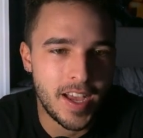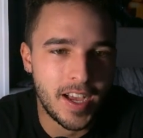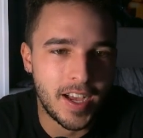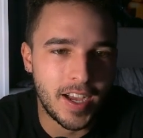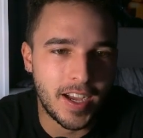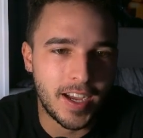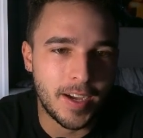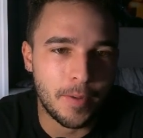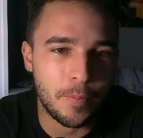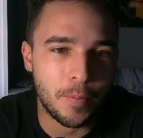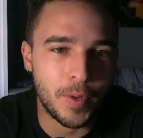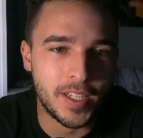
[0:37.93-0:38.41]

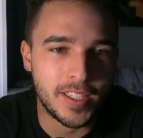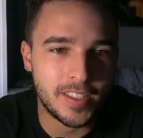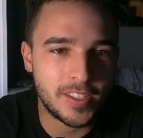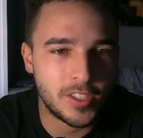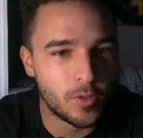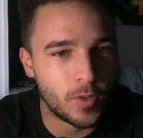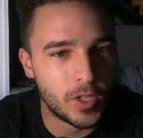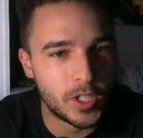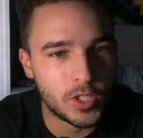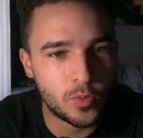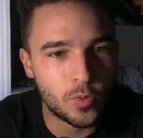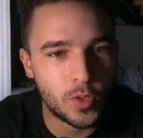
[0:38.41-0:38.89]
But
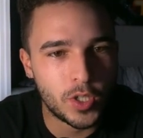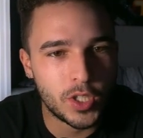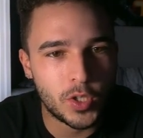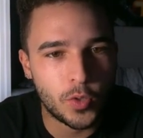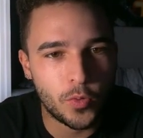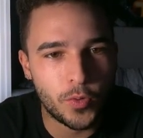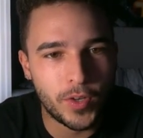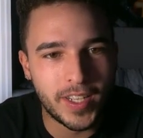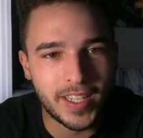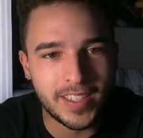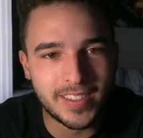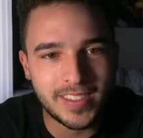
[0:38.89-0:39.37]

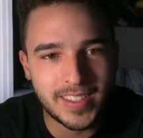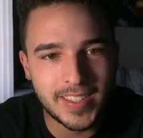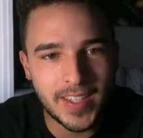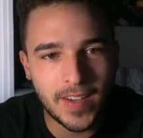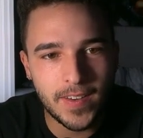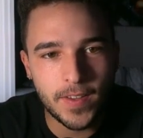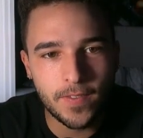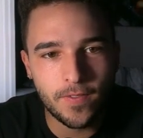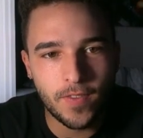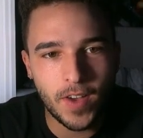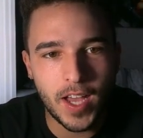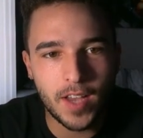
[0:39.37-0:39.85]
2023 had
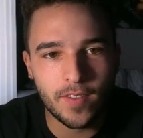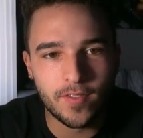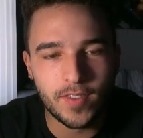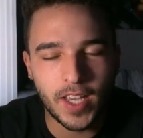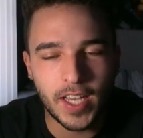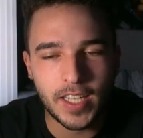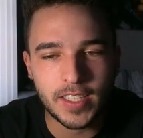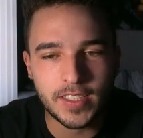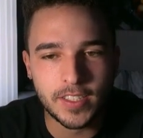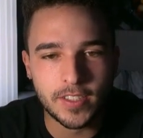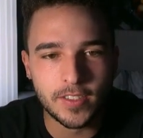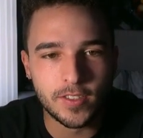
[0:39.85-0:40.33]
75
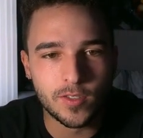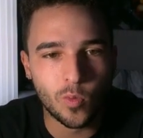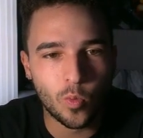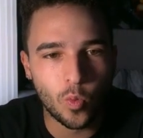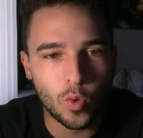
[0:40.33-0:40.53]
catches,